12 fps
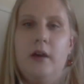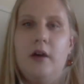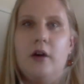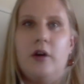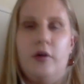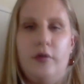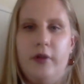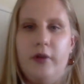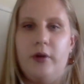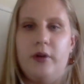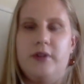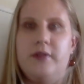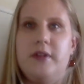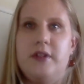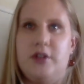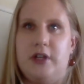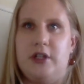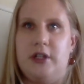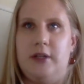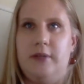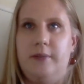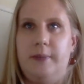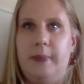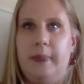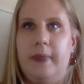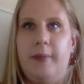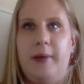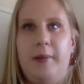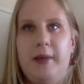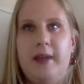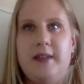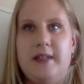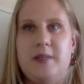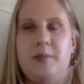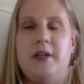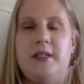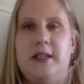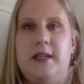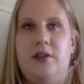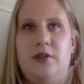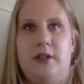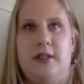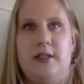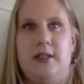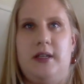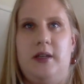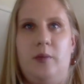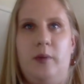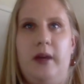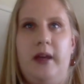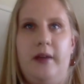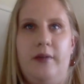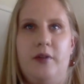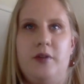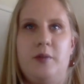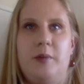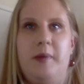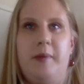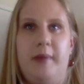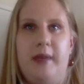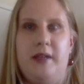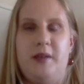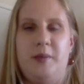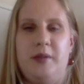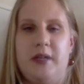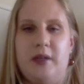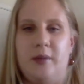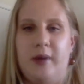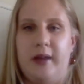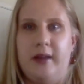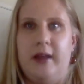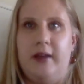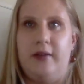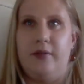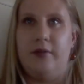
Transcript: Over the course of construction, the public has expressed interest in what efforts will be made to protect wildlife.